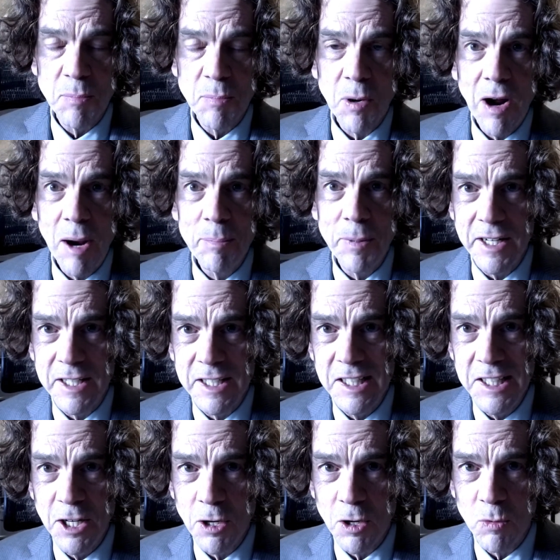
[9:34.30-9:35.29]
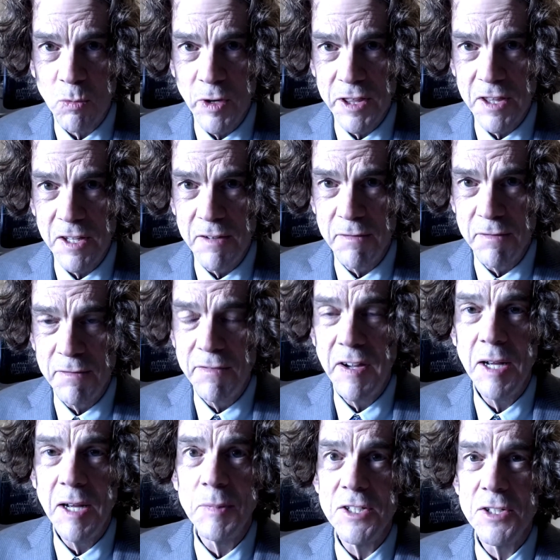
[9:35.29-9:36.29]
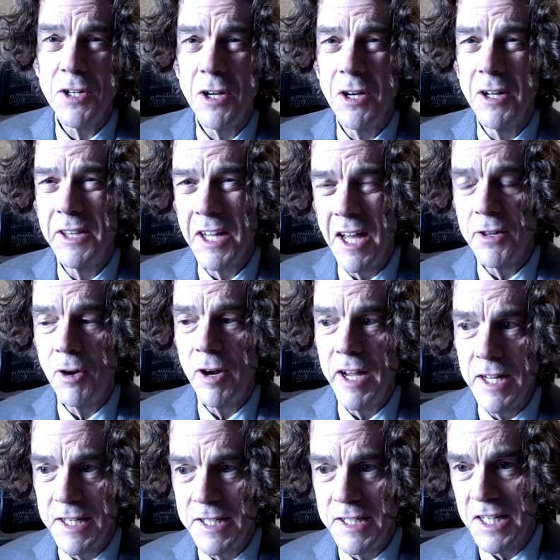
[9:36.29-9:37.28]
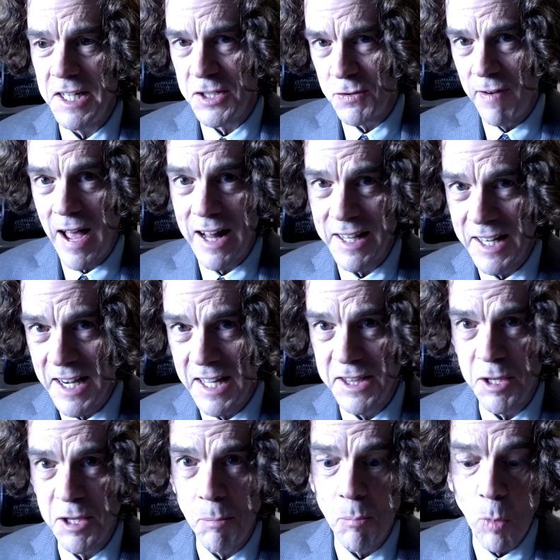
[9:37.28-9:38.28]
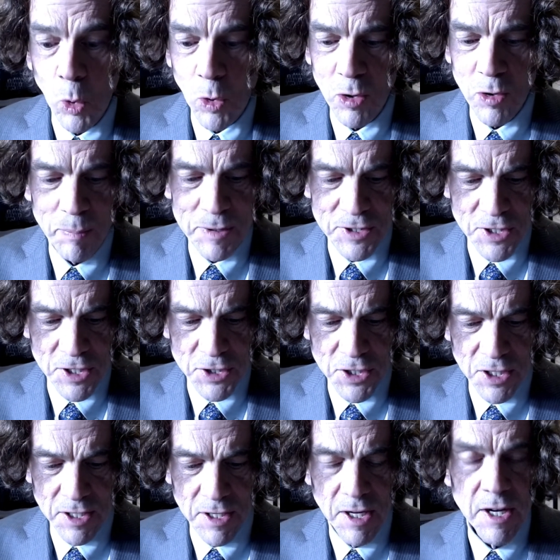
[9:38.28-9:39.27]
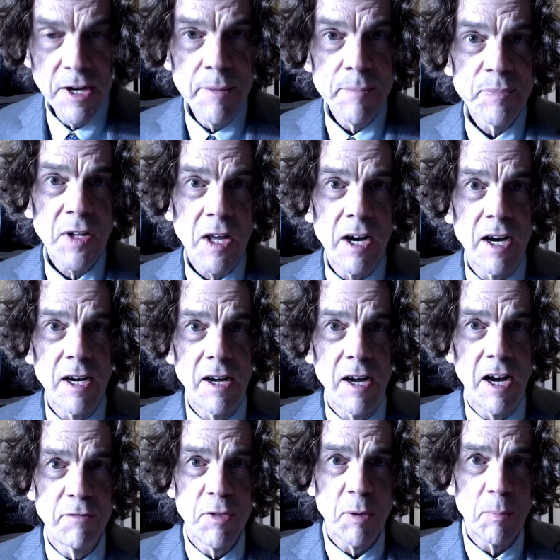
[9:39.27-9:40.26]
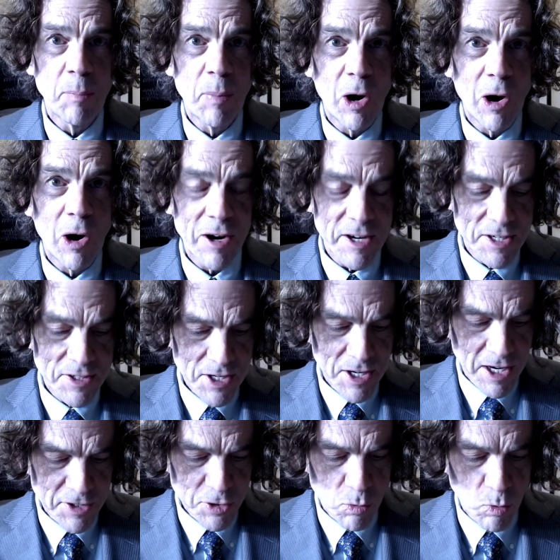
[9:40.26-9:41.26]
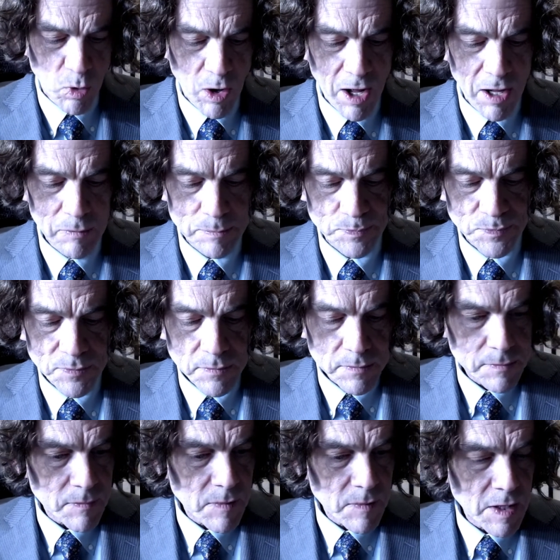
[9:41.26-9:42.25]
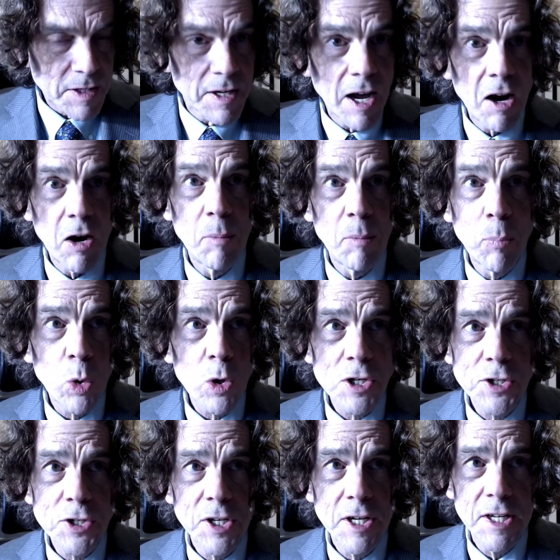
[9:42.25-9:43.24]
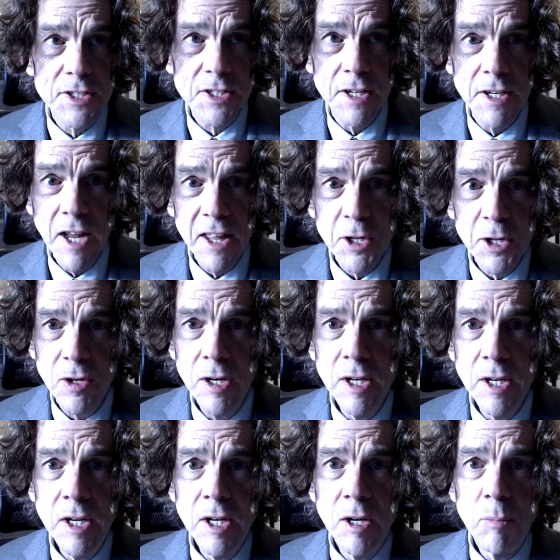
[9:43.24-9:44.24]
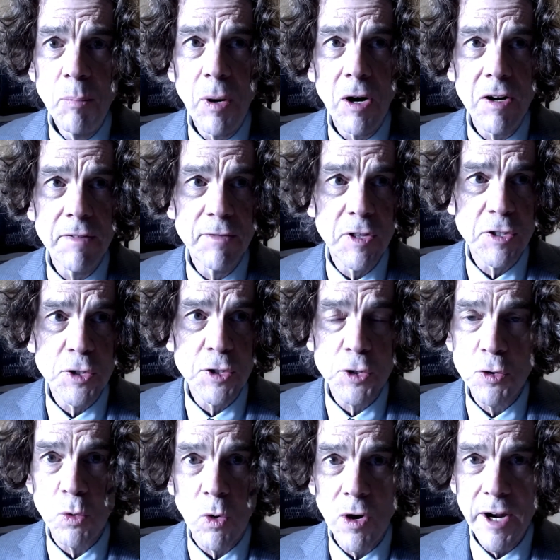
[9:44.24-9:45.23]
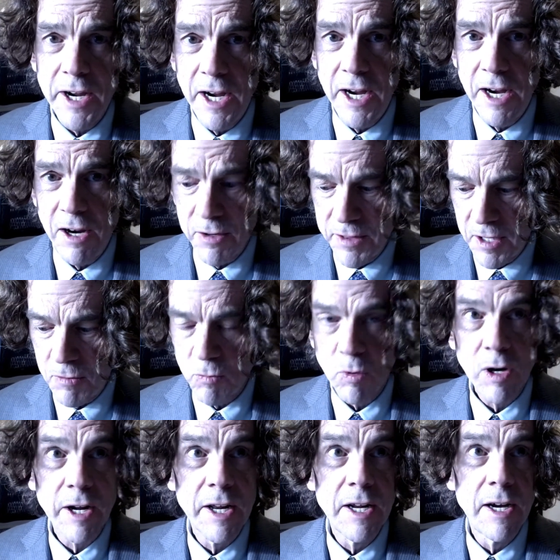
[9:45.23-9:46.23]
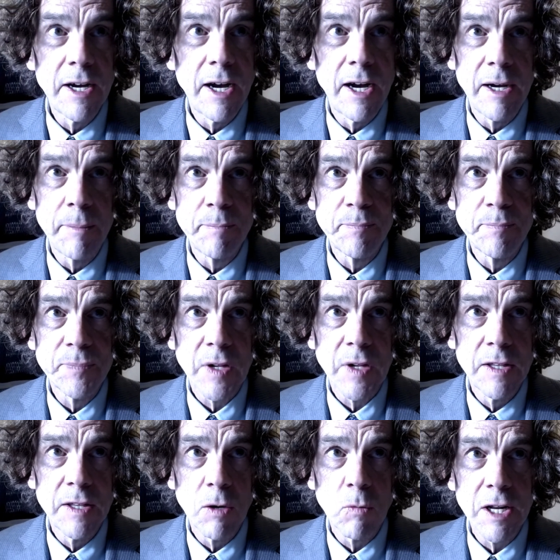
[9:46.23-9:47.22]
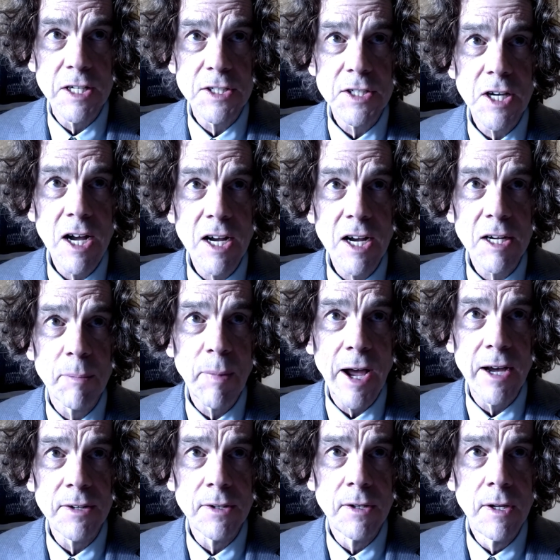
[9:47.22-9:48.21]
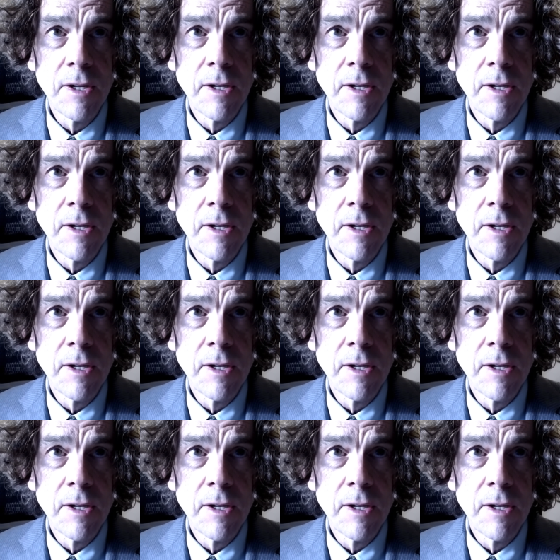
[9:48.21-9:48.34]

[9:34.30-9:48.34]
of property clearer within families. On the other hand, it does validate the moral position of the parties as well. Now, abortion is another part of the story here that we're gonna talk about,